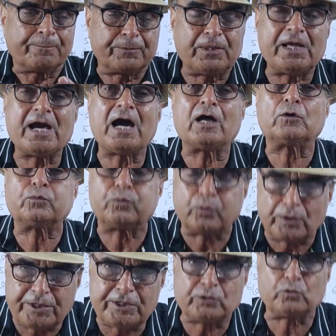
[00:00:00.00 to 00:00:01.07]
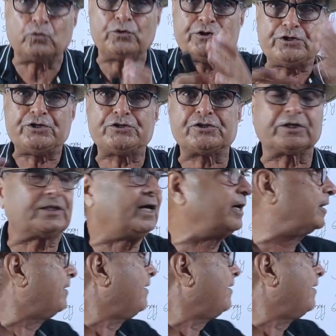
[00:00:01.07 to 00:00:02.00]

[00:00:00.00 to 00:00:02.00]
They are free to each other,